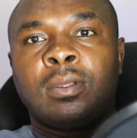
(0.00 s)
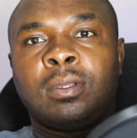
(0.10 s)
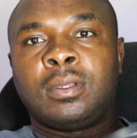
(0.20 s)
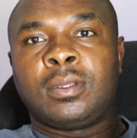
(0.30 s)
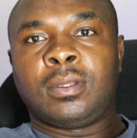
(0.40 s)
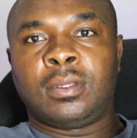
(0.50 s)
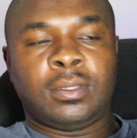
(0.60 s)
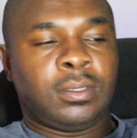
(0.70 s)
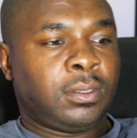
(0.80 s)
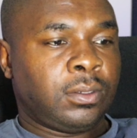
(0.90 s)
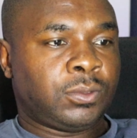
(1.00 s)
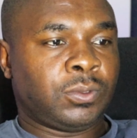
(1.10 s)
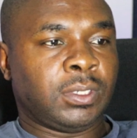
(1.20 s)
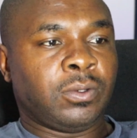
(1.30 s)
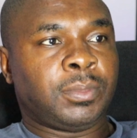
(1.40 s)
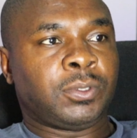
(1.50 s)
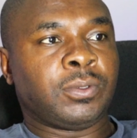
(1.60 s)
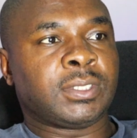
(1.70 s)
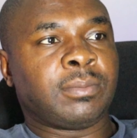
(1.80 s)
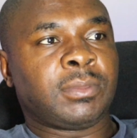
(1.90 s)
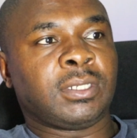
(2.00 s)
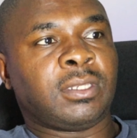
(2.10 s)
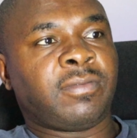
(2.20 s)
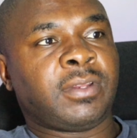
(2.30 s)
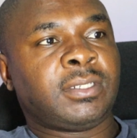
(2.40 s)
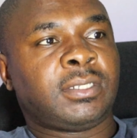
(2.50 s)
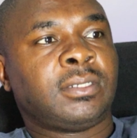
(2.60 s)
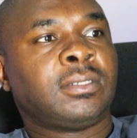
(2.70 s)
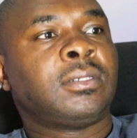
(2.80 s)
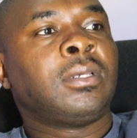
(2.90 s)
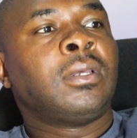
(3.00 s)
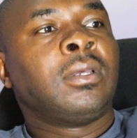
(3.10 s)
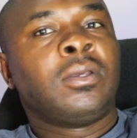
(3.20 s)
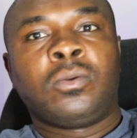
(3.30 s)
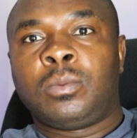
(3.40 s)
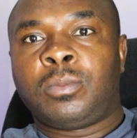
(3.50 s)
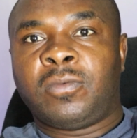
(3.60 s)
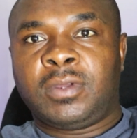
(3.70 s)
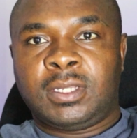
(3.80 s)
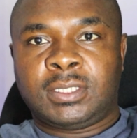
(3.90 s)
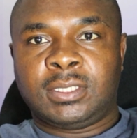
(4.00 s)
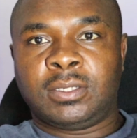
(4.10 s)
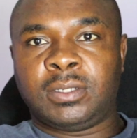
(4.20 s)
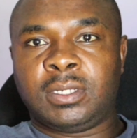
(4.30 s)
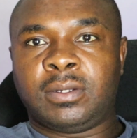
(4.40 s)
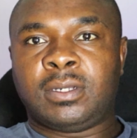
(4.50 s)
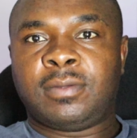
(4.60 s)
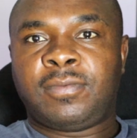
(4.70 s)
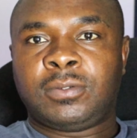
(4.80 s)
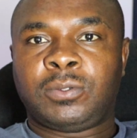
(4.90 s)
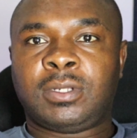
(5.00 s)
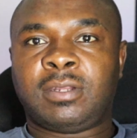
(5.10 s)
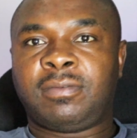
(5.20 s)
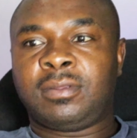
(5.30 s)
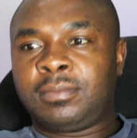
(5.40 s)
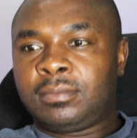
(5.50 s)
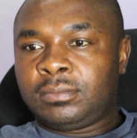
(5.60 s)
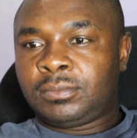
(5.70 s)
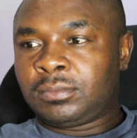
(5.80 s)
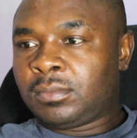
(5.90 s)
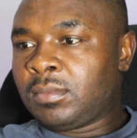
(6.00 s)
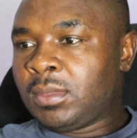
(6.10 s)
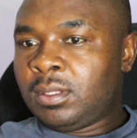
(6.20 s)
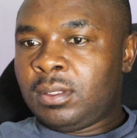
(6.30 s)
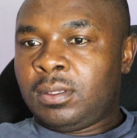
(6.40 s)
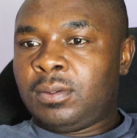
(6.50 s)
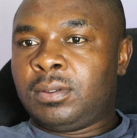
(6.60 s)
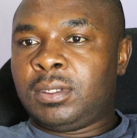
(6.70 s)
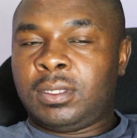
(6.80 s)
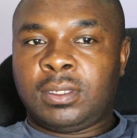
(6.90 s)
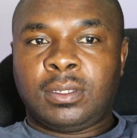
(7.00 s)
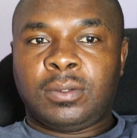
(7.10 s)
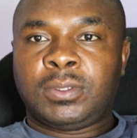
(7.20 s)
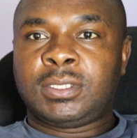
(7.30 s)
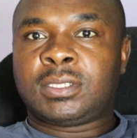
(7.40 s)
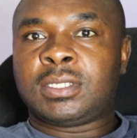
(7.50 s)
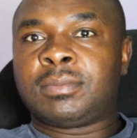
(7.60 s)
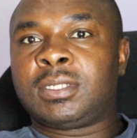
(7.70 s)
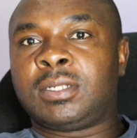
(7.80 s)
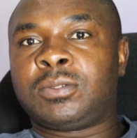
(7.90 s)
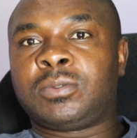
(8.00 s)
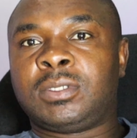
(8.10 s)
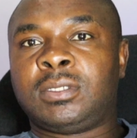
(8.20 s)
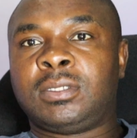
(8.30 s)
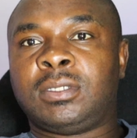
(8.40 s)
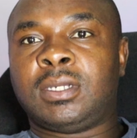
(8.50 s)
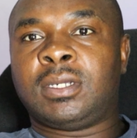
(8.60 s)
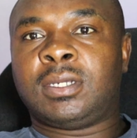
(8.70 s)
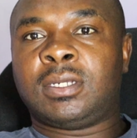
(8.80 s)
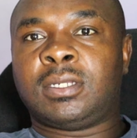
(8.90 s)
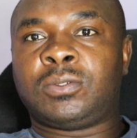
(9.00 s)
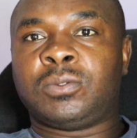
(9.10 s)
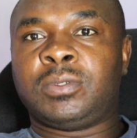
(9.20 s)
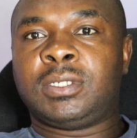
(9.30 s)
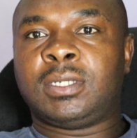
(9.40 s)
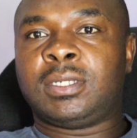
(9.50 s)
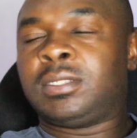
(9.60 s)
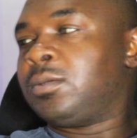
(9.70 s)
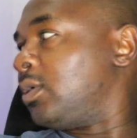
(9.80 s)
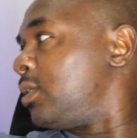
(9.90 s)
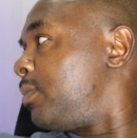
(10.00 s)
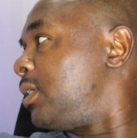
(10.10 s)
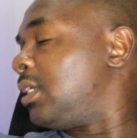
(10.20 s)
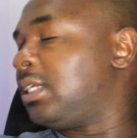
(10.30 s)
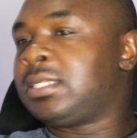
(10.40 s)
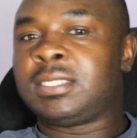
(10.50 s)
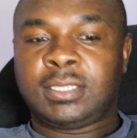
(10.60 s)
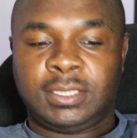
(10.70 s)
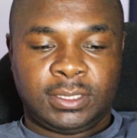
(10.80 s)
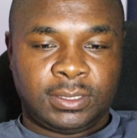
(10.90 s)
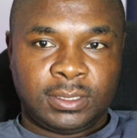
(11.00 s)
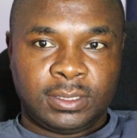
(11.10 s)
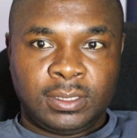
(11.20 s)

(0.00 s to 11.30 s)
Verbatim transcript: uh, today we'll be doing something different we'll be focusing on uh, photography uh, which is something that we are doing and we are specializing in